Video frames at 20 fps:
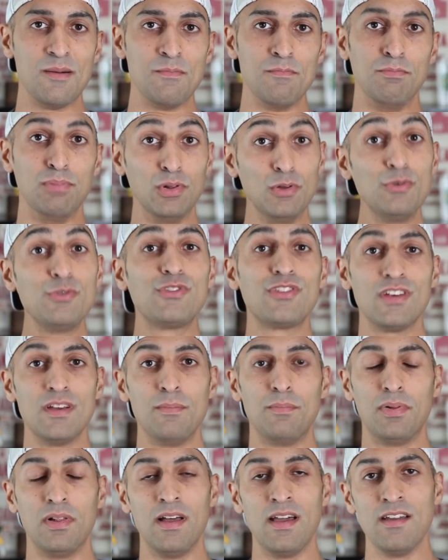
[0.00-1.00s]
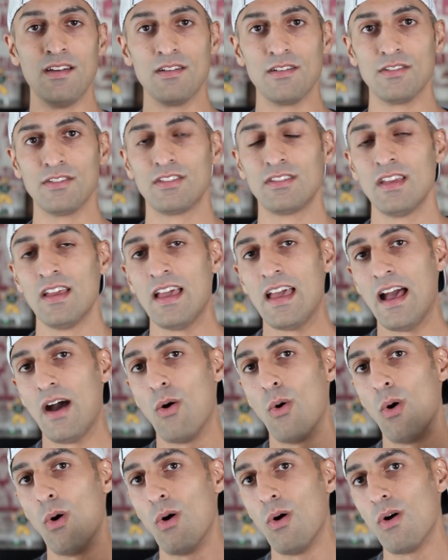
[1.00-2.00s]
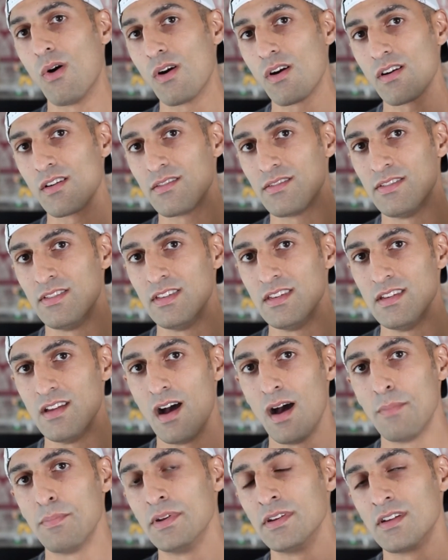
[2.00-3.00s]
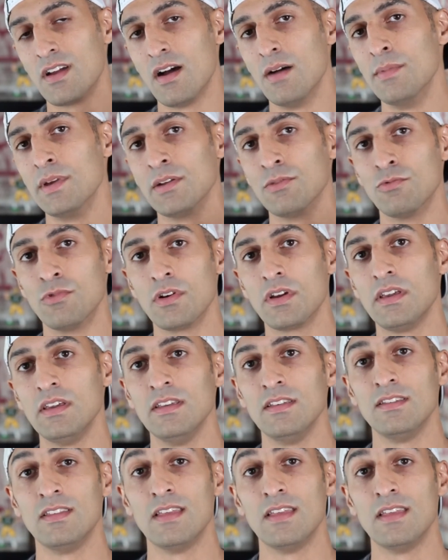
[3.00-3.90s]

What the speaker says: blue chip players or the up and coming rookies